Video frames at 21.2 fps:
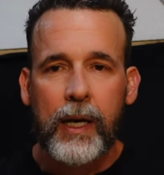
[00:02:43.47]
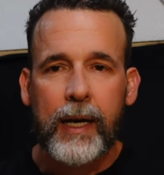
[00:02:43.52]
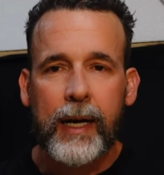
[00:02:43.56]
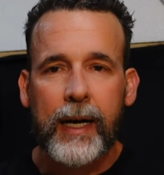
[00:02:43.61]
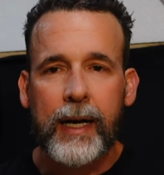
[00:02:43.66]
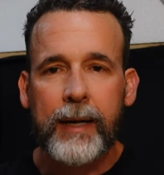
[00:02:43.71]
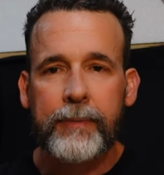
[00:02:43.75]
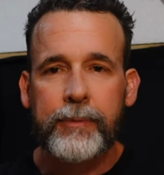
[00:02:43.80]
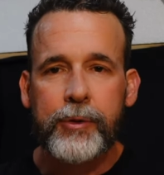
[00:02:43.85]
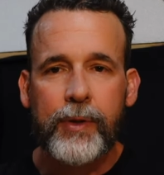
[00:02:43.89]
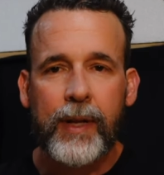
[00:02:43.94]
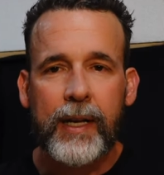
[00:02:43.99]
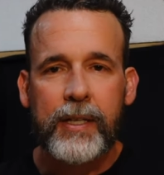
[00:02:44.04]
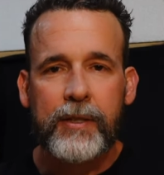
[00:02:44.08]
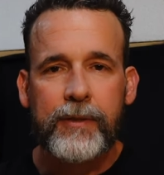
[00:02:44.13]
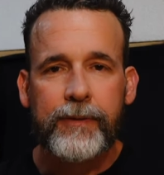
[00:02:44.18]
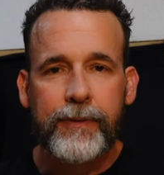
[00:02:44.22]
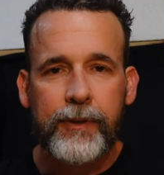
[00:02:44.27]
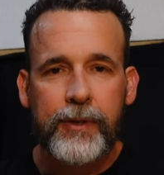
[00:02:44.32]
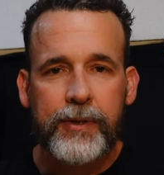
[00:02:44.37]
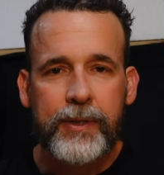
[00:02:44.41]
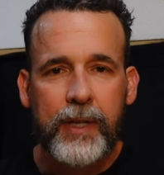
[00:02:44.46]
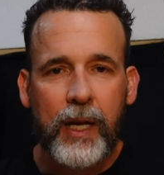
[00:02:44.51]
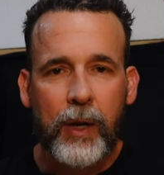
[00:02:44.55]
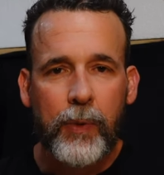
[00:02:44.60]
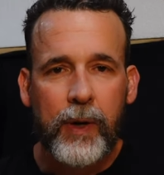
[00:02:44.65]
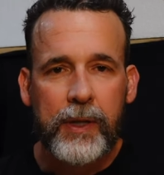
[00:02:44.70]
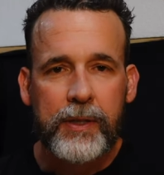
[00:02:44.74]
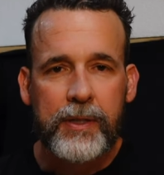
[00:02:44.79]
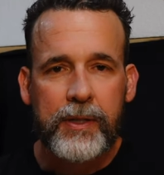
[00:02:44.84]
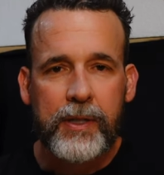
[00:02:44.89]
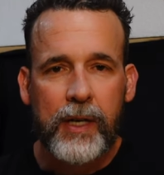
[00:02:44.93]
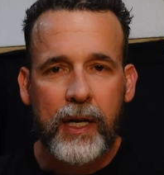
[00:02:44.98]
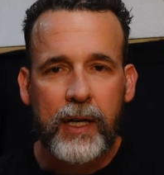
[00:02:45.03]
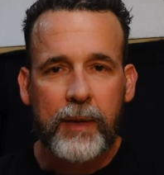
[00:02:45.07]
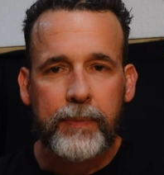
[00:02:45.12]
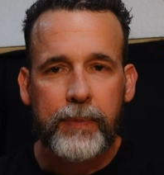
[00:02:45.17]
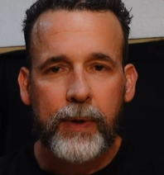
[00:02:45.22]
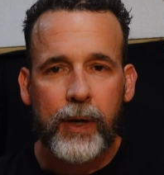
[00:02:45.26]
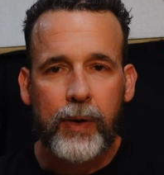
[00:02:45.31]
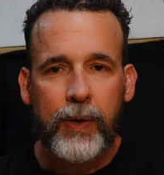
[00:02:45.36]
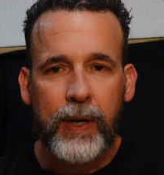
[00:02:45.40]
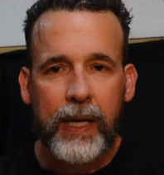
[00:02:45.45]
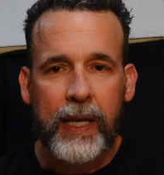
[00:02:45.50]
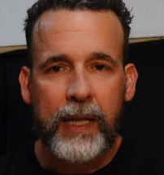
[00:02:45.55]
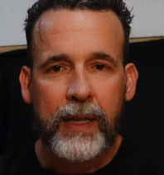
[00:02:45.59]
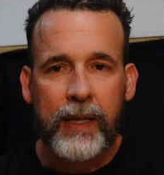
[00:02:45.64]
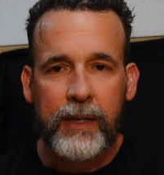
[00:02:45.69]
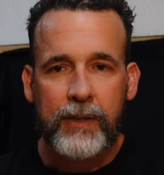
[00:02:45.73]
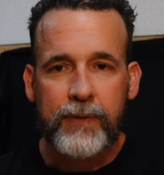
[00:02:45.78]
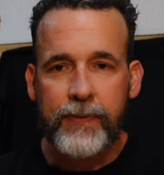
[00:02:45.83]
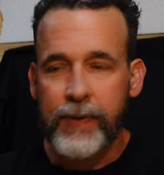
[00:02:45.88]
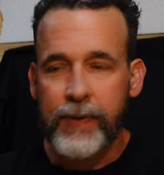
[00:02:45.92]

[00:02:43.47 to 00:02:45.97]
Um, so that's the first thing I want to talk about in this